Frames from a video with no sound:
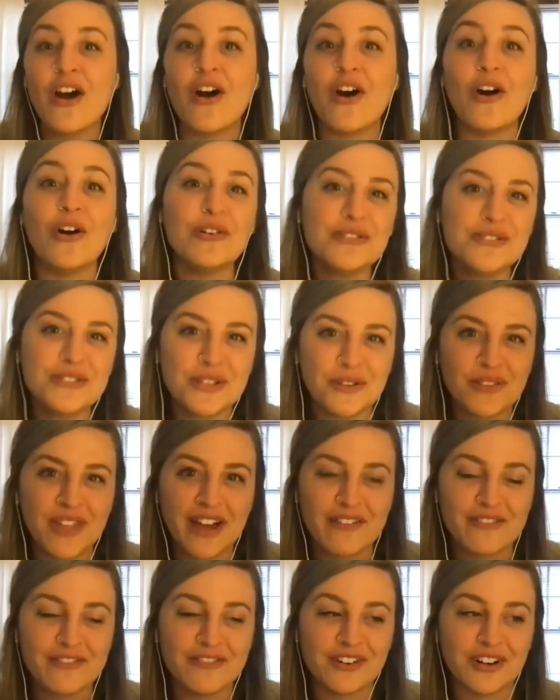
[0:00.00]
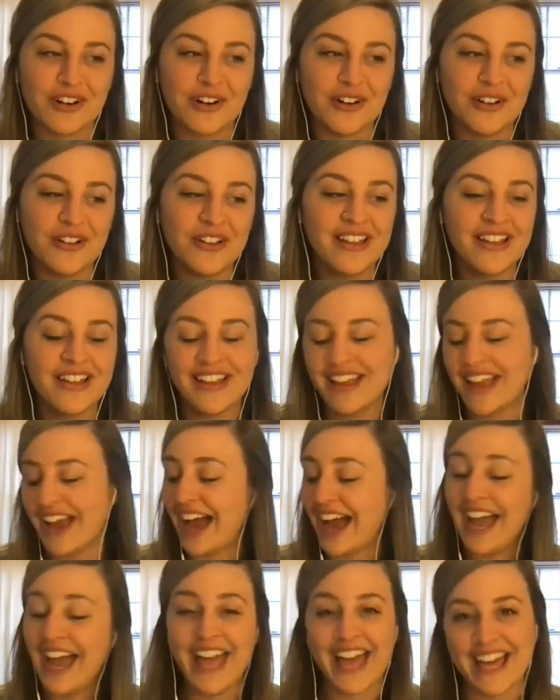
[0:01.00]
Also, that fall,
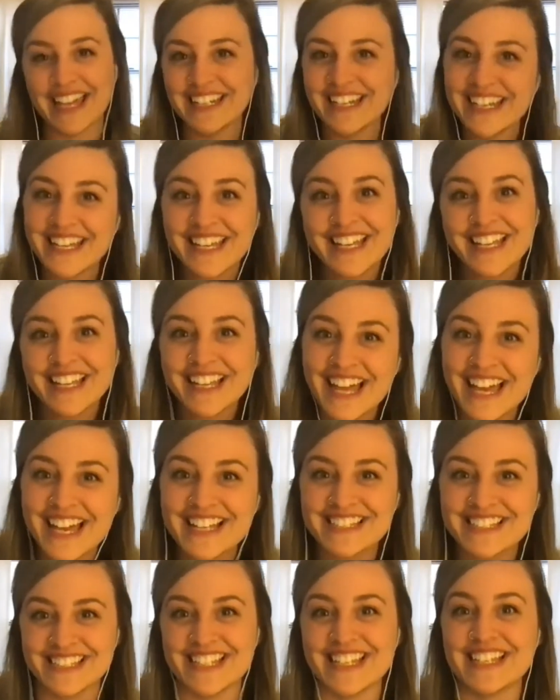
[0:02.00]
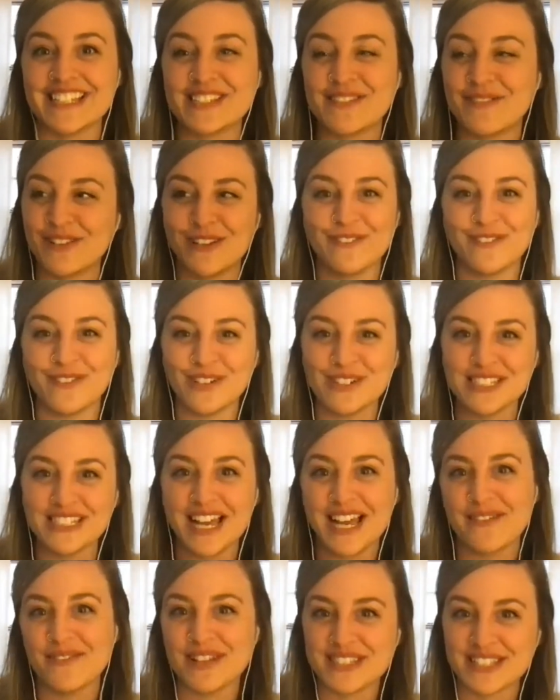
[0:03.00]
I had to get glasses for the first
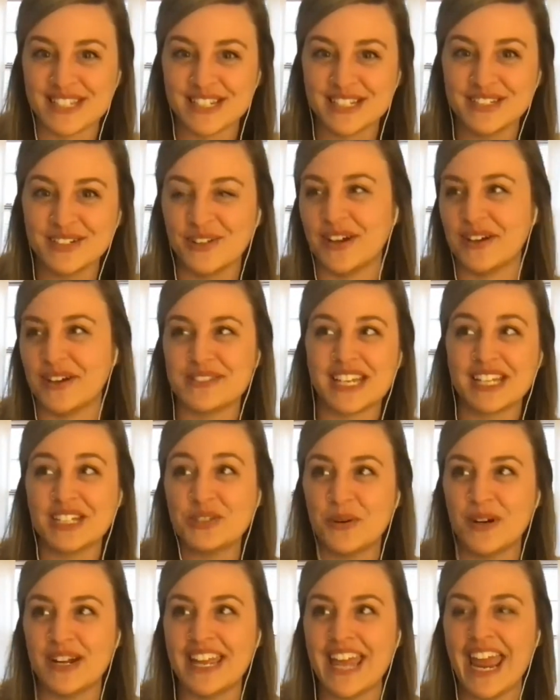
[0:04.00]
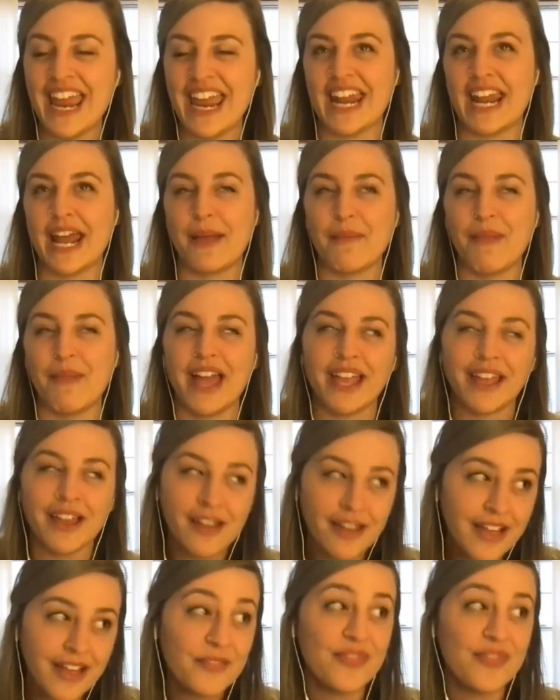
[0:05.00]
time as an adult. I was like 28, and I'm like, all the